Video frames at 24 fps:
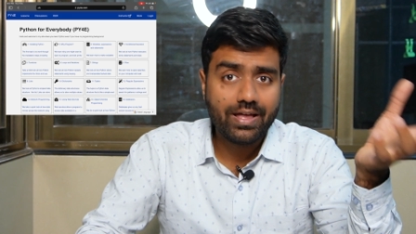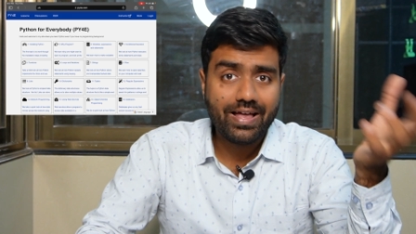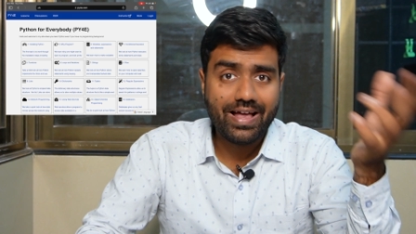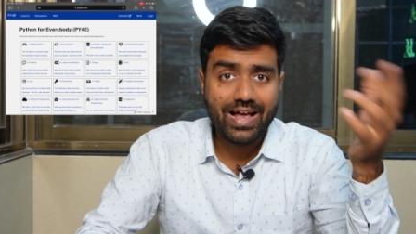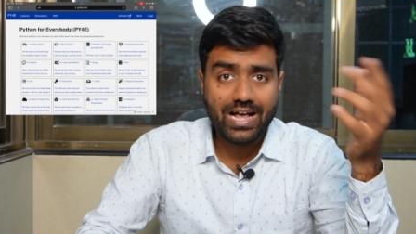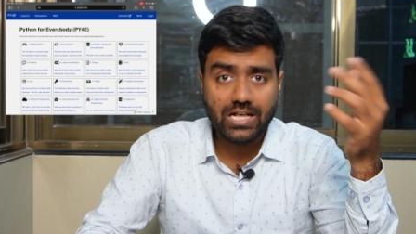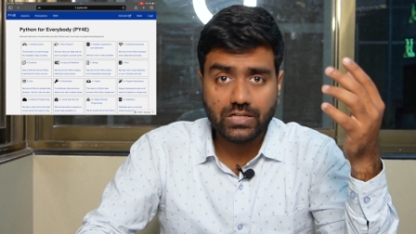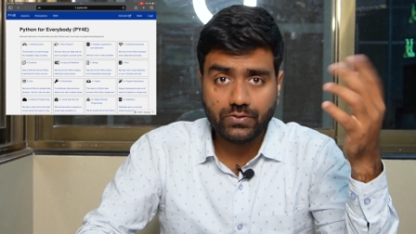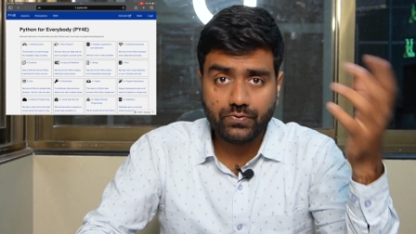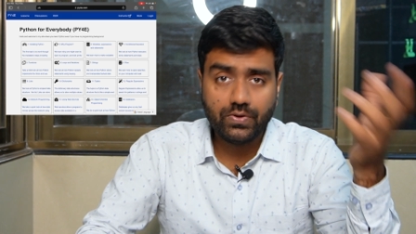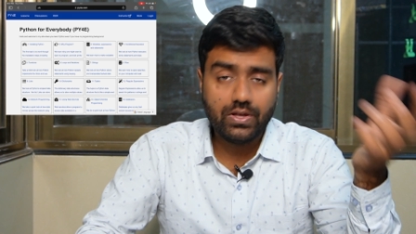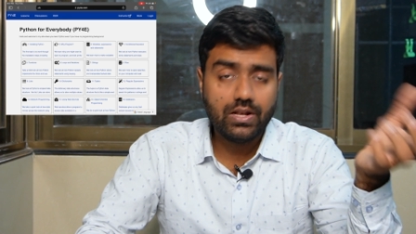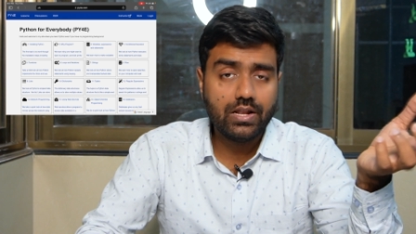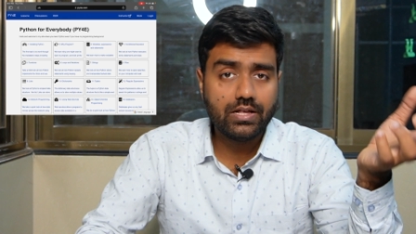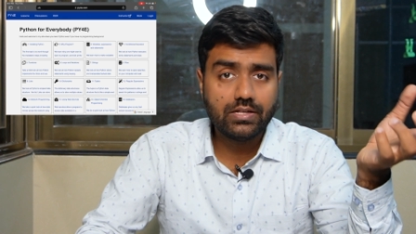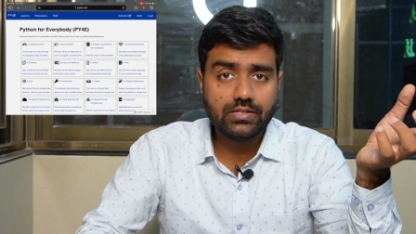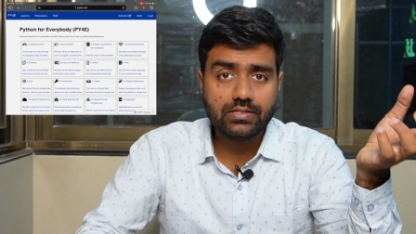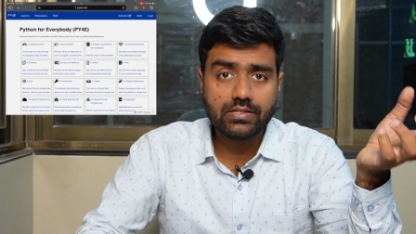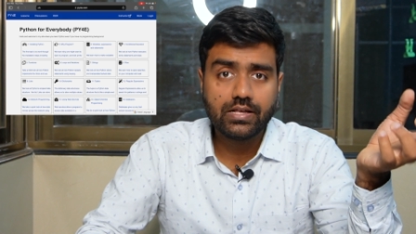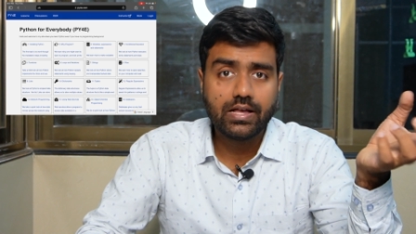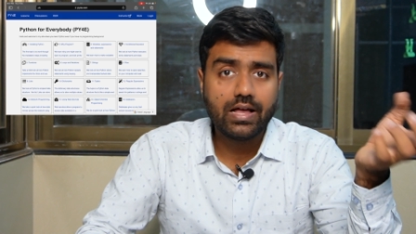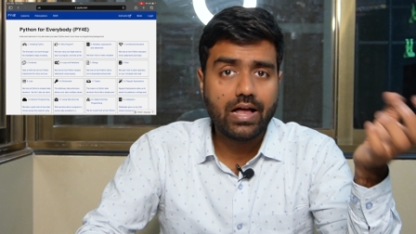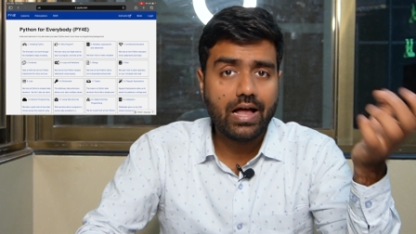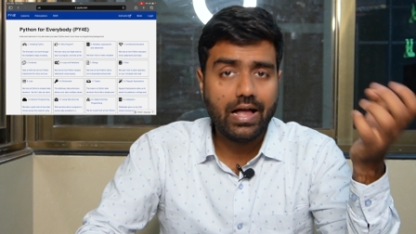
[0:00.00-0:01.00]
as well
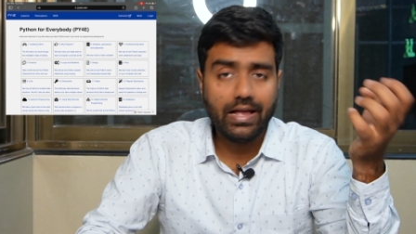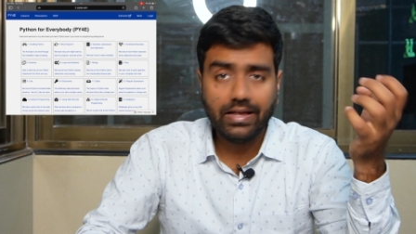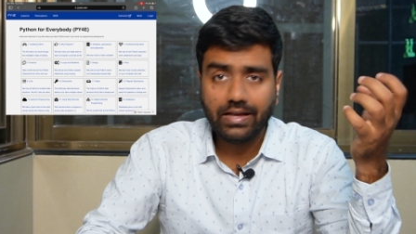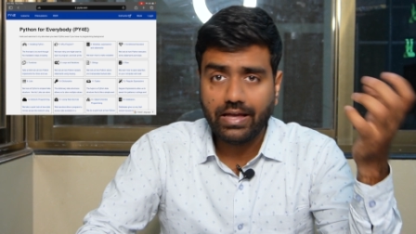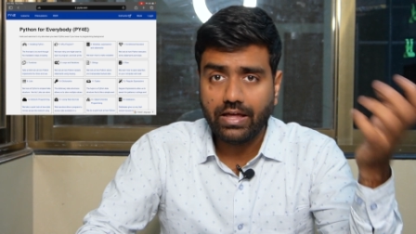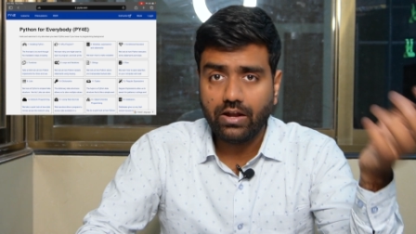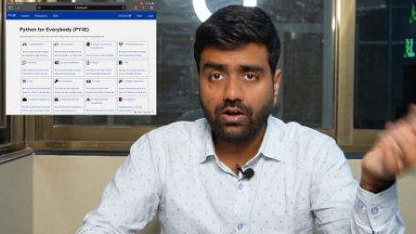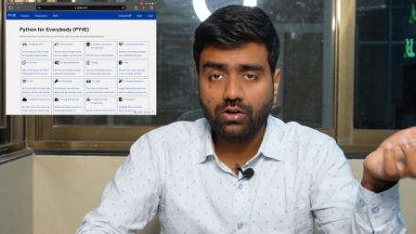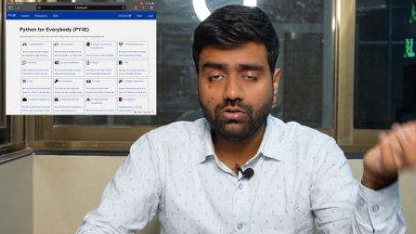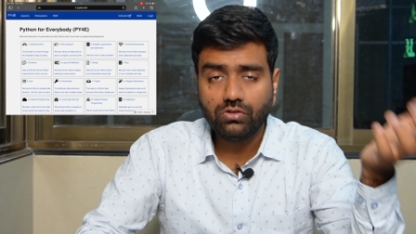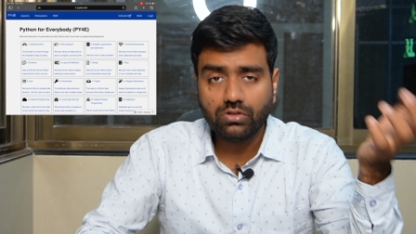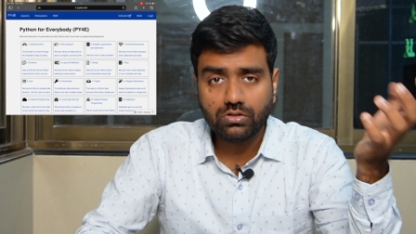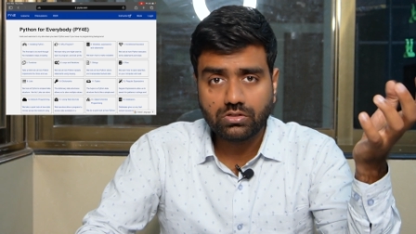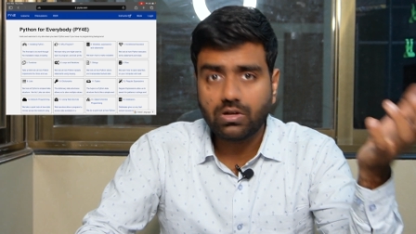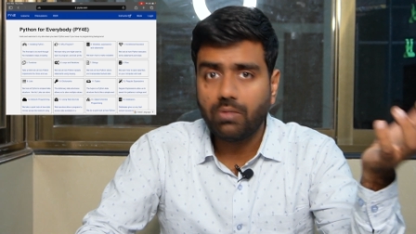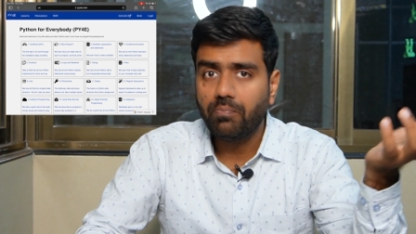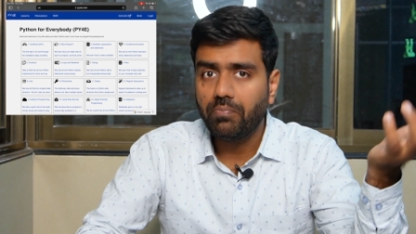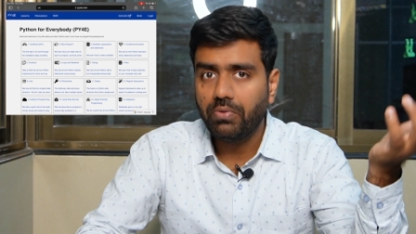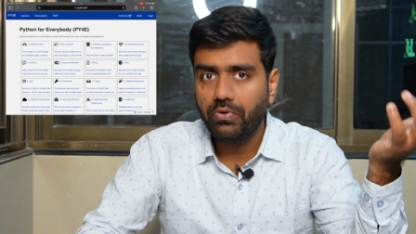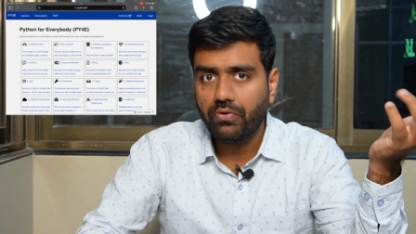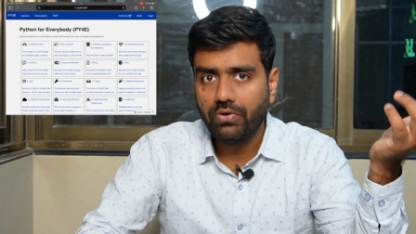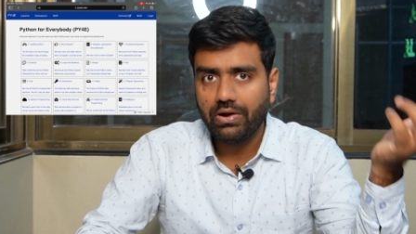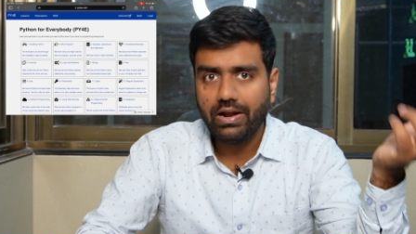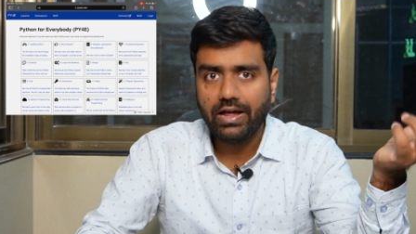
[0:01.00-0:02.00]
as I cannot just
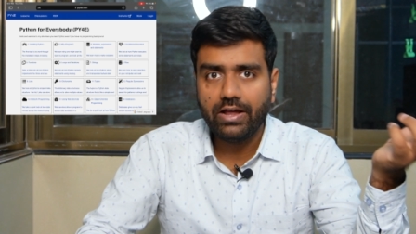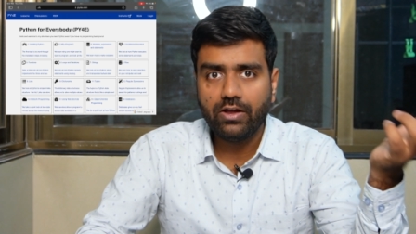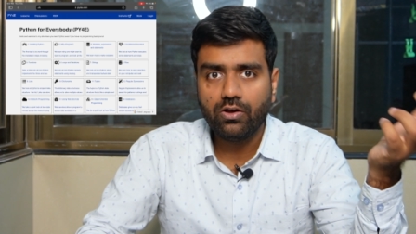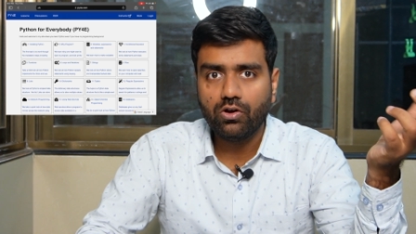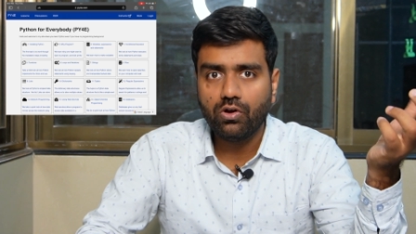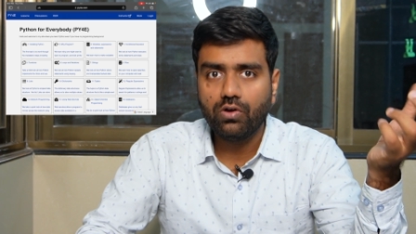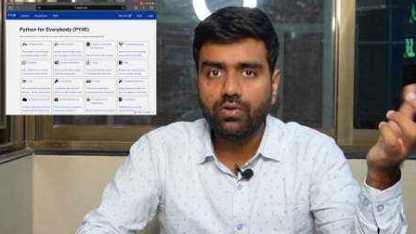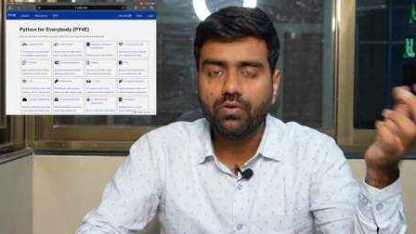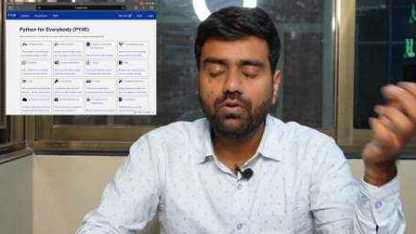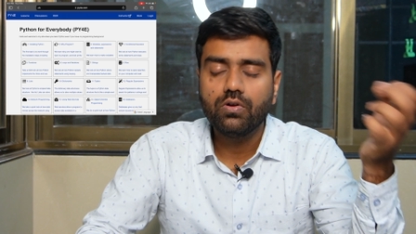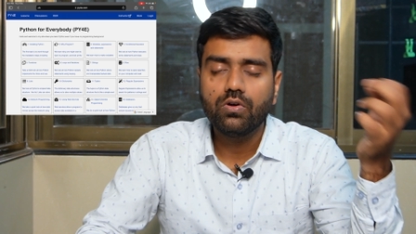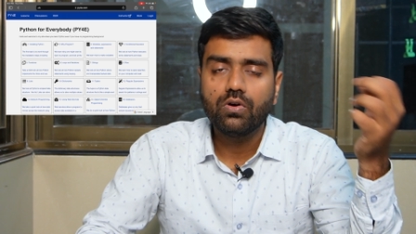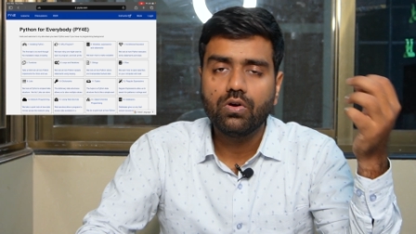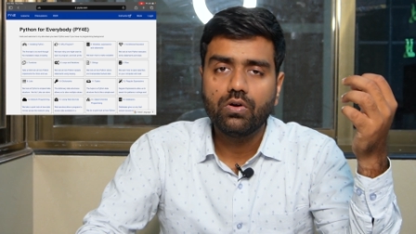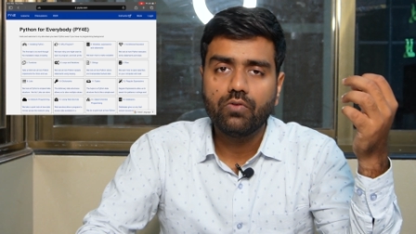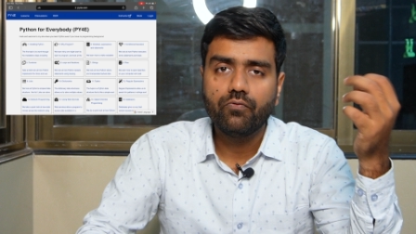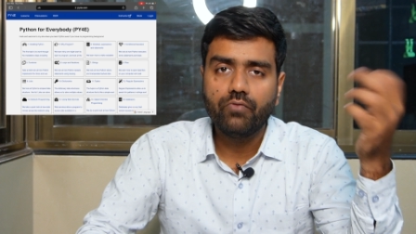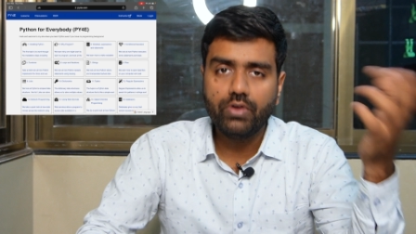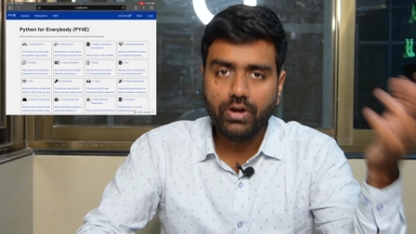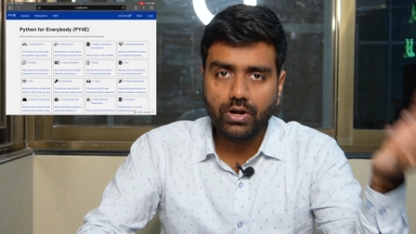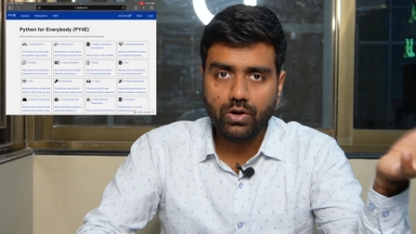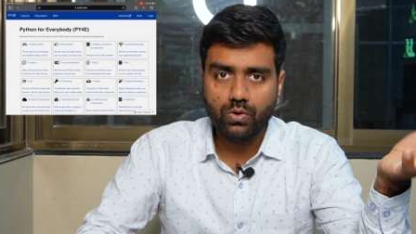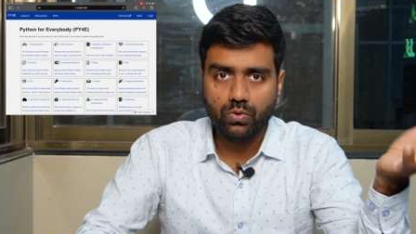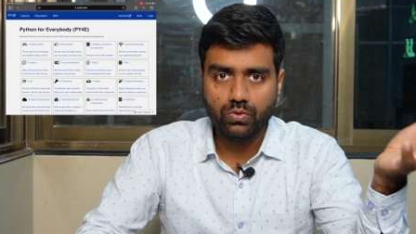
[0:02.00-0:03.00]
completely rely on
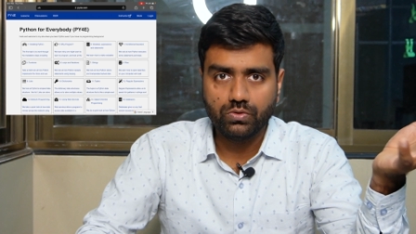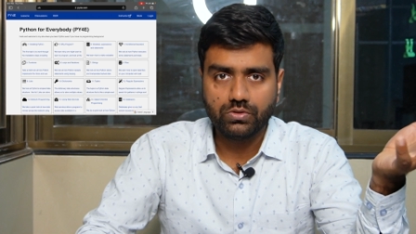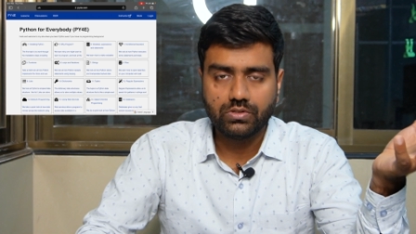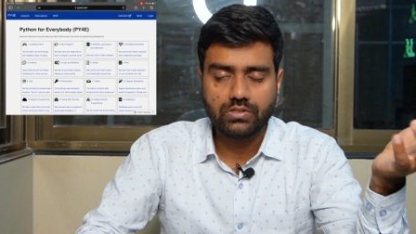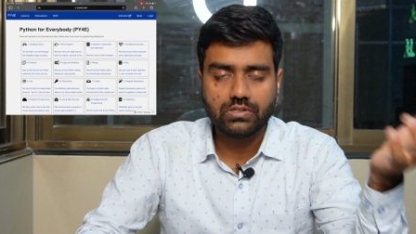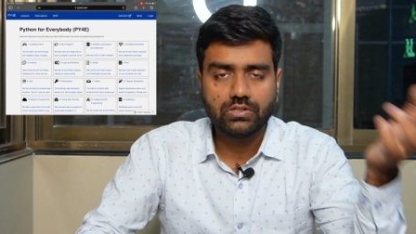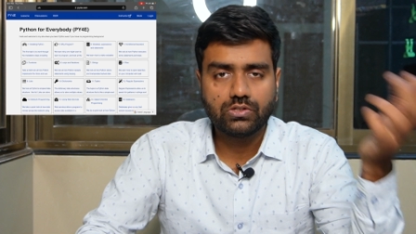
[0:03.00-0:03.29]
Windows.